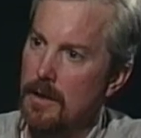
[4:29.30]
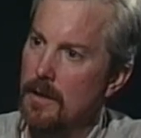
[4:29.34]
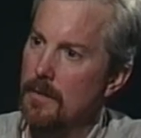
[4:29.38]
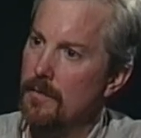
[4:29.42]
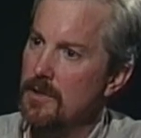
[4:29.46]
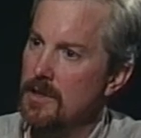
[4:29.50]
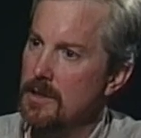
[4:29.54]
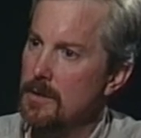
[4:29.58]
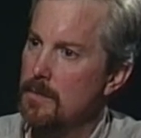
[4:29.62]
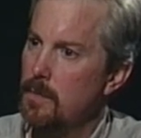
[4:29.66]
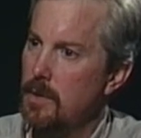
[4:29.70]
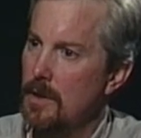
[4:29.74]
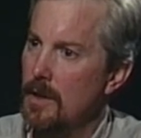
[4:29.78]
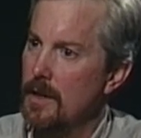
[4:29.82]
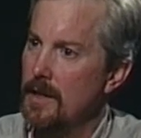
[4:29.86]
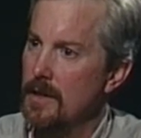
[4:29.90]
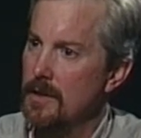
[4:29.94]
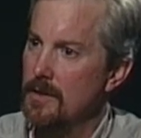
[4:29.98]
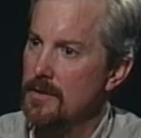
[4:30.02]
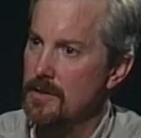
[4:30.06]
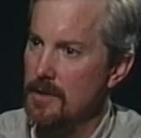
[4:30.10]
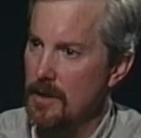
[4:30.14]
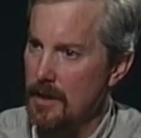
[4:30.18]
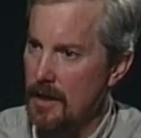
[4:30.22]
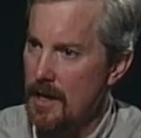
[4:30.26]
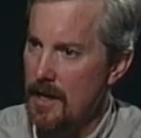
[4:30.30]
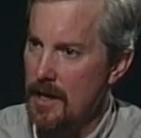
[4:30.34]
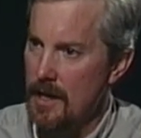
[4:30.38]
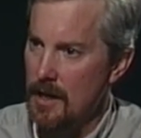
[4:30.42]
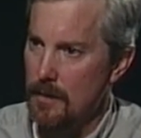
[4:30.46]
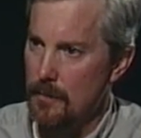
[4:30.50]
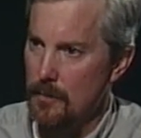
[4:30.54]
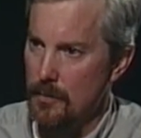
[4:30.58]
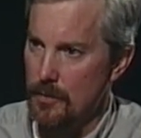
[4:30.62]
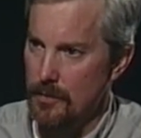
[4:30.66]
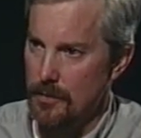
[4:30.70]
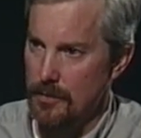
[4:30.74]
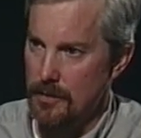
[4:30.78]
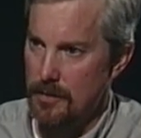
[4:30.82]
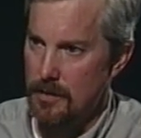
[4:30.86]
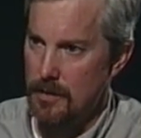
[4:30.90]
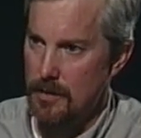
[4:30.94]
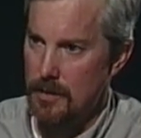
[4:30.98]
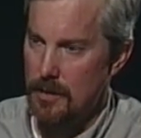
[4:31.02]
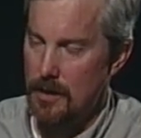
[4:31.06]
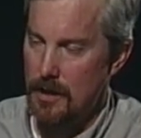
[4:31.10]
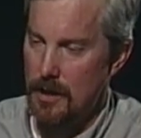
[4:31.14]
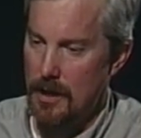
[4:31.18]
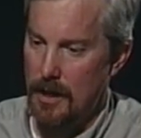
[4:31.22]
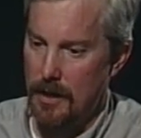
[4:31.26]
of these plants and animals
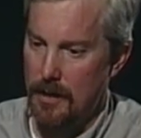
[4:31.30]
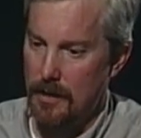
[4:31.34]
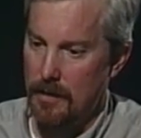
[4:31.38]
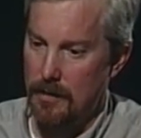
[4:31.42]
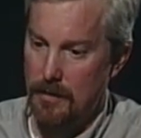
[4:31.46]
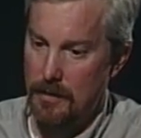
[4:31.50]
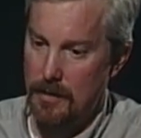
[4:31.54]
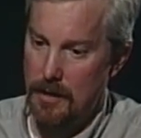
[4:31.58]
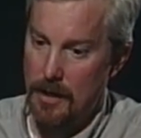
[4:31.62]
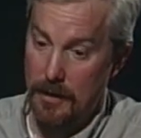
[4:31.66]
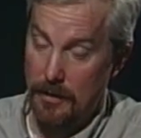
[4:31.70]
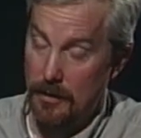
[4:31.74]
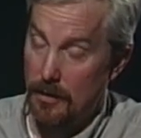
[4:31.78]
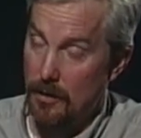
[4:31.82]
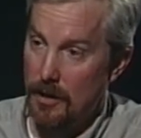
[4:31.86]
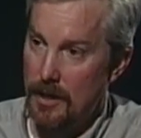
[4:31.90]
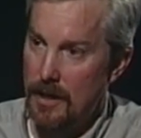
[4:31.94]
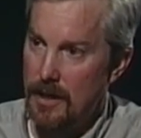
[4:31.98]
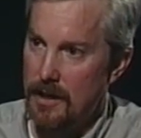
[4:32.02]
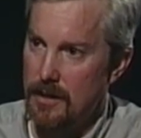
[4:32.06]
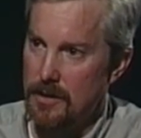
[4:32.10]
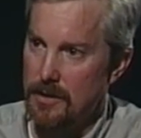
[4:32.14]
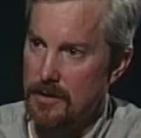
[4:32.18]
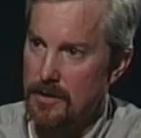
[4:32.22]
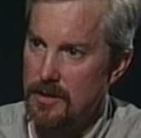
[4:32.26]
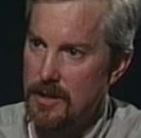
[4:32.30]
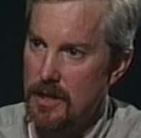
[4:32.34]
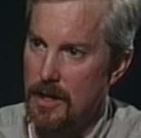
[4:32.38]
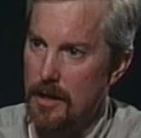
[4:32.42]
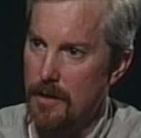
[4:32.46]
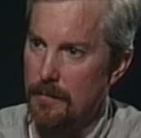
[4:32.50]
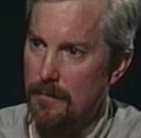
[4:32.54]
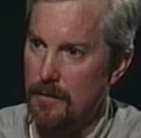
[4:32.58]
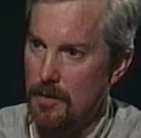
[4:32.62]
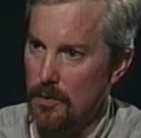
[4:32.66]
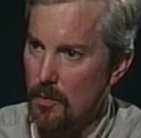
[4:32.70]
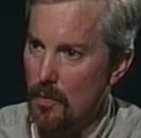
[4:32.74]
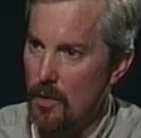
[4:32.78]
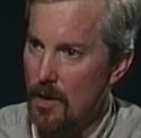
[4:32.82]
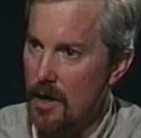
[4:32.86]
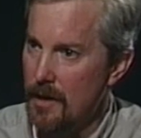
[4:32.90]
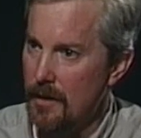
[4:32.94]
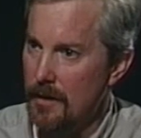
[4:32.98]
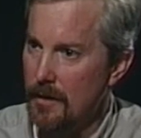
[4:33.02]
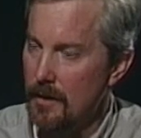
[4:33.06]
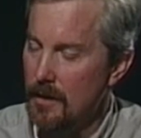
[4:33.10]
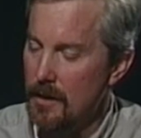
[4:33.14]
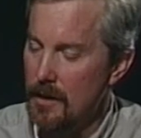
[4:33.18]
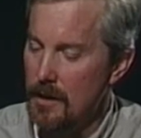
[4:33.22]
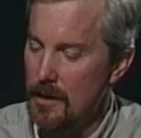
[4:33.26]
and the land itself, the
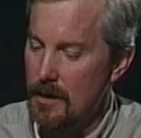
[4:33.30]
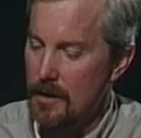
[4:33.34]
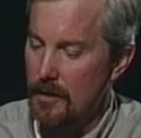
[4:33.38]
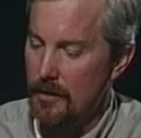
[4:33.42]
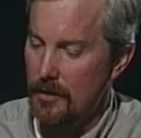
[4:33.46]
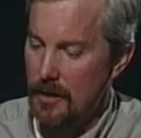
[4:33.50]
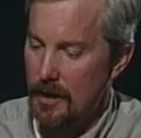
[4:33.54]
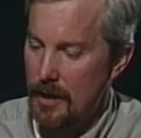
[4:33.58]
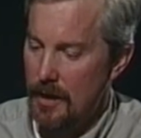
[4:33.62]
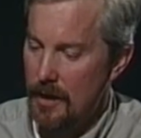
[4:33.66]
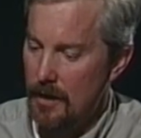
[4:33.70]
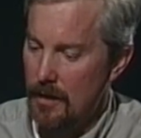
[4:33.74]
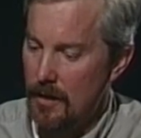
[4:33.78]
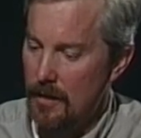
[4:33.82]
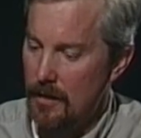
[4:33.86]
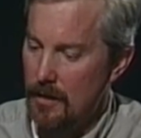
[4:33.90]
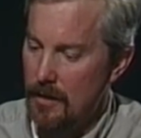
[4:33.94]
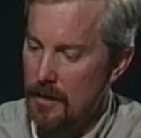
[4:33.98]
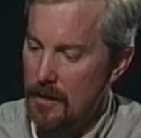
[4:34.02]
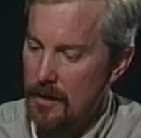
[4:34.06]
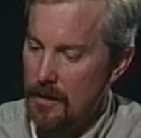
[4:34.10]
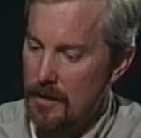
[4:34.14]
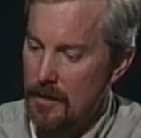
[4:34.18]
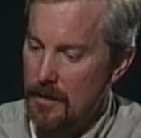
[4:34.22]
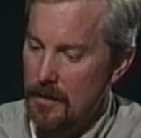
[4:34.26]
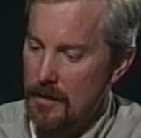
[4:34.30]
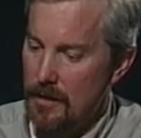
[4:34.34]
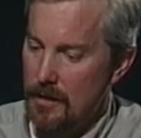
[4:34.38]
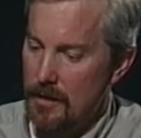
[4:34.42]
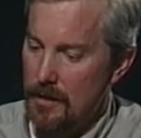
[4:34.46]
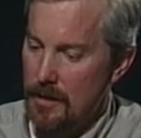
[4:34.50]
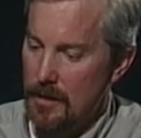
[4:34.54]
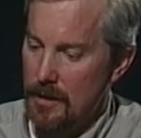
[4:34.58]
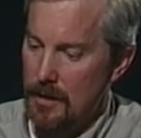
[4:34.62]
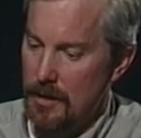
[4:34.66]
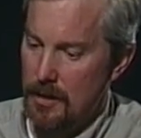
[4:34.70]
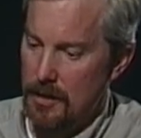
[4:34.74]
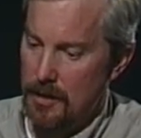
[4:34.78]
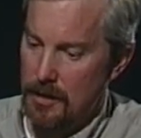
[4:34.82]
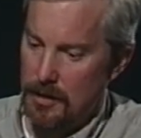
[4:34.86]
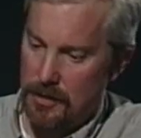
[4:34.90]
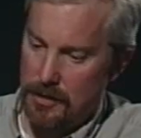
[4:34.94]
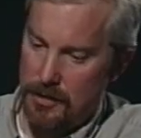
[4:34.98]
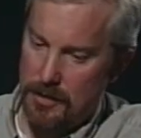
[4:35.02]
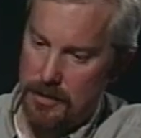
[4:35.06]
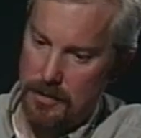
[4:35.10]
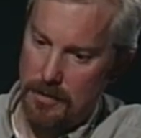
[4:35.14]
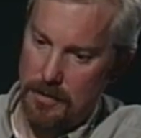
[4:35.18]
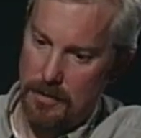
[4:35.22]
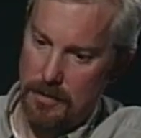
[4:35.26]
water, the air,
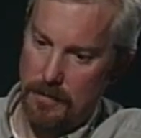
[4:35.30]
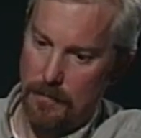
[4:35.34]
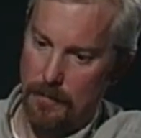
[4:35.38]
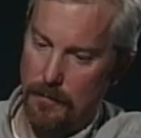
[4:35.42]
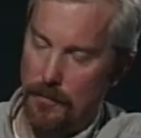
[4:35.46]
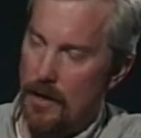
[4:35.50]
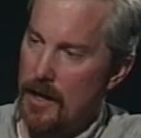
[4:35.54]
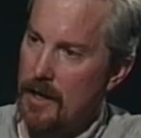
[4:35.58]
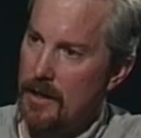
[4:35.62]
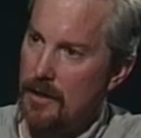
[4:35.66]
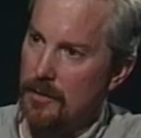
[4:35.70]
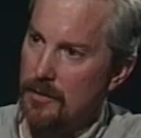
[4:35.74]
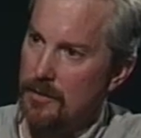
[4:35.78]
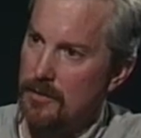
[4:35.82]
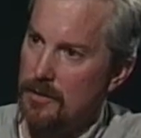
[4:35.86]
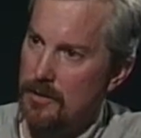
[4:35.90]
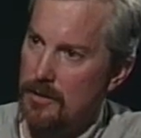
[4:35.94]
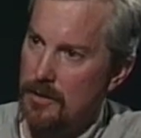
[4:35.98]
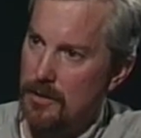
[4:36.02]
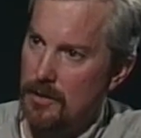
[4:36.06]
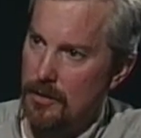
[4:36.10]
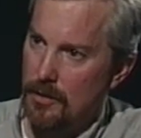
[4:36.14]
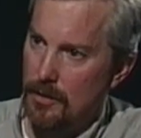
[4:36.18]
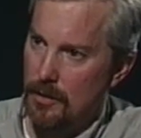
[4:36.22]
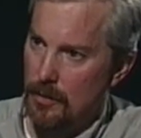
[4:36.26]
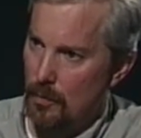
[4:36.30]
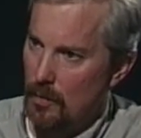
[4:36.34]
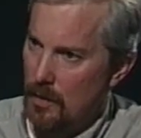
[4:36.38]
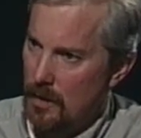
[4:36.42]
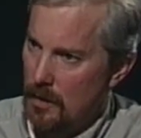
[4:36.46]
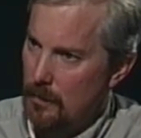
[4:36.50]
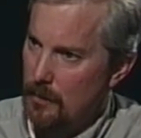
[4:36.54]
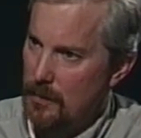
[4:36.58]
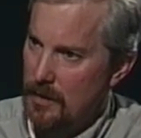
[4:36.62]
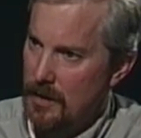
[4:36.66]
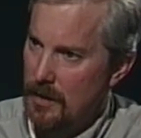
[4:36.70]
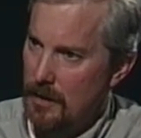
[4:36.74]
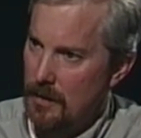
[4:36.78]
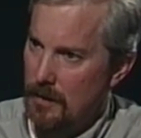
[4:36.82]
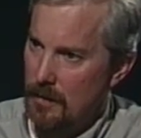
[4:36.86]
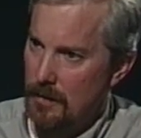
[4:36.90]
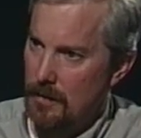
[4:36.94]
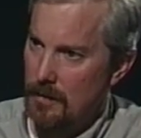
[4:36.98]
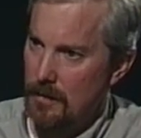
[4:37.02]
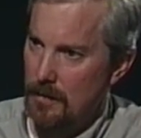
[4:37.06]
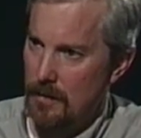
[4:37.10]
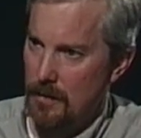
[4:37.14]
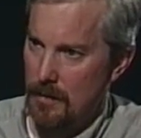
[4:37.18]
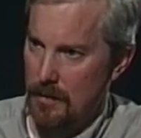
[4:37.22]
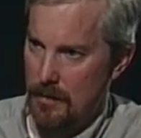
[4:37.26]
is vital to the well-being
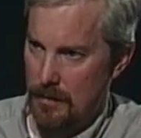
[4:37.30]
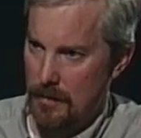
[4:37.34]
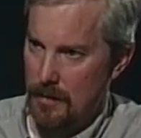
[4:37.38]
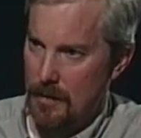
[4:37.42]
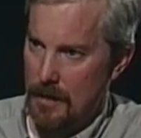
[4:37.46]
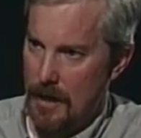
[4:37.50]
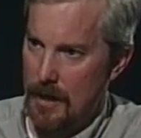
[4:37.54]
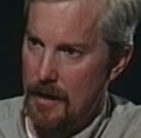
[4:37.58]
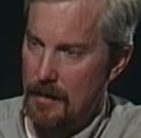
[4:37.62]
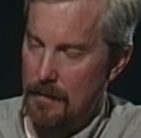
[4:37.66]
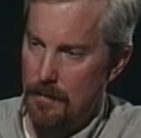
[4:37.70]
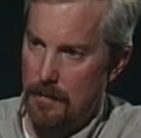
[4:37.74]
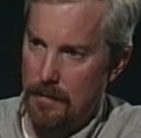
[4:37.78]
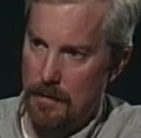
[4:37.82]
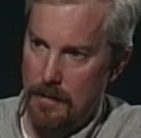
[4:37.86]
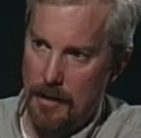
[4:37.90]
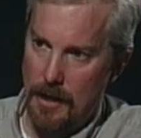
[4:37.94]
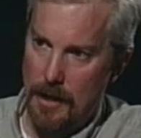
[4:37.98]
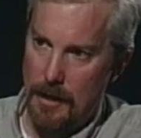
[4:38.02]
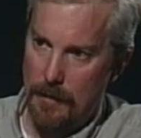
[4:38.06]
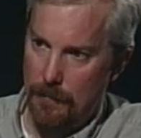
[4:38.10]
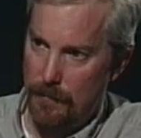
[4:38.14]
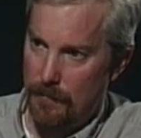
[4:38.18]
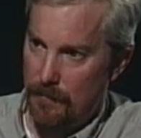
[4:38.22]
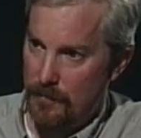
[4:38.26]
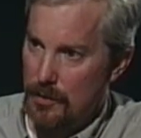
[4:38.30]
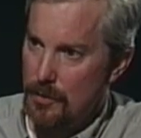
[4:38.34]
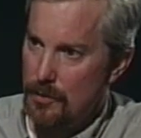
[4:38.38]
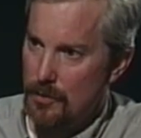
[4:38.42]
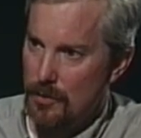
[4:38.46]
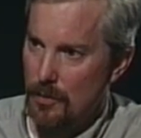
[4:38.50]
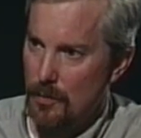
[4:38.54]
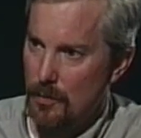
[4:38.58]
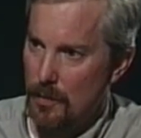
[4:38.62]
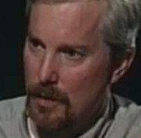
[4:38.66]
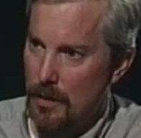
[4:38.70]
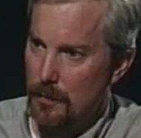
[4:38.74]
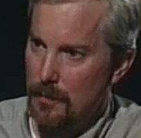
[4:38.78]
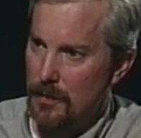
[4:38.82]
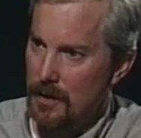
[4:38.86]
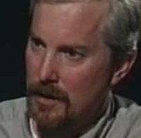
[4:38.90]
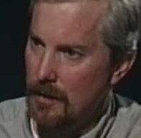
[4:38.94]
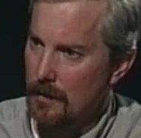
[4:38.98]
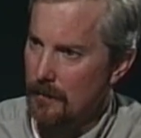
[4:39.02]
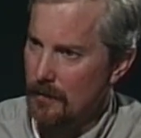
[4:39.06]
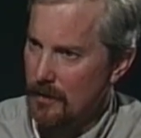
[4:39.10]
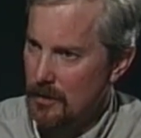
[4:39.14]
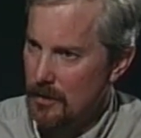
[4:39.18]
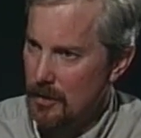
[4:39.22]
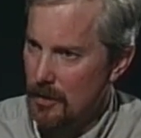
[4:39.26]
and future well-being
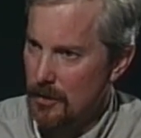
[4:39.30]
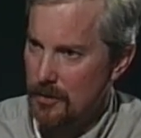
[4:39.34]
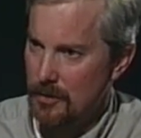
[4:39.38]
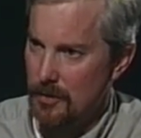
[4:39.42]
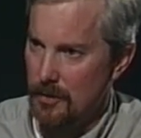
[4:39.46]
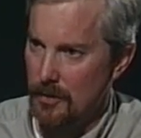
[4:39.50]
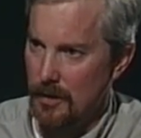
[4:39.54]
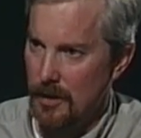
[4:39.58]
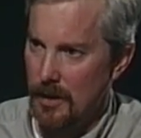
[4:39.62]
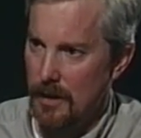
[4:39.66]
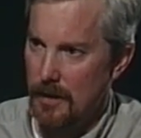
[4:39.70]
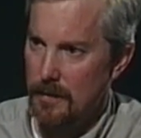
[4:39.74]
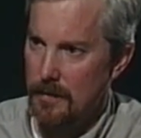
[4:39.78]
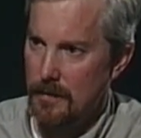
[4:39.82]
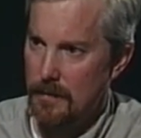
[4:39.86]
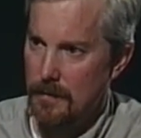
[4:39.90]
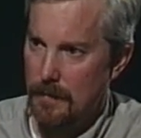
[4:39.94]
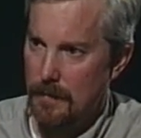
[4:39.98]
of the culture then.